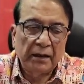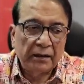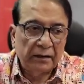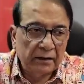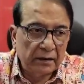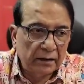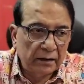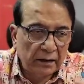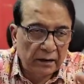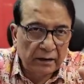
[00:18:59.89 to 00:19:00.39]

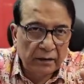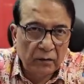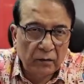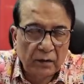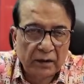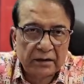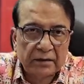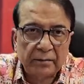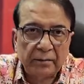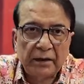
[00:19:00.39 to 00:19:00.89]
that the
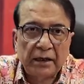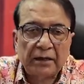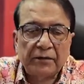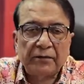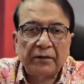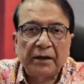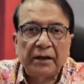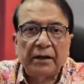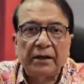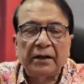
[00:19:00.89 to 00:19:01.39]
US
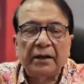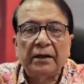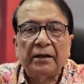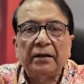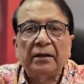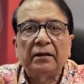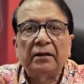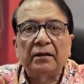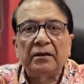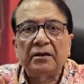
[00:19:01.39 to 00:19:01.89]
military
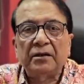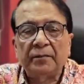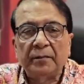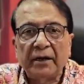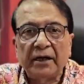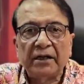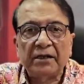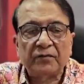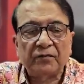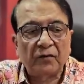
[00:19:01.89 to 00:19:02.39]
created the
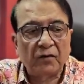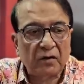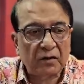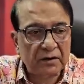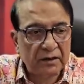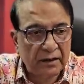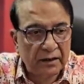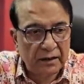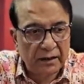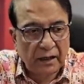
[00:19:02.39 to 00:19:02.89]
Space
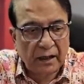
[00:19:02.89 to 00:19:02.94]
Force, and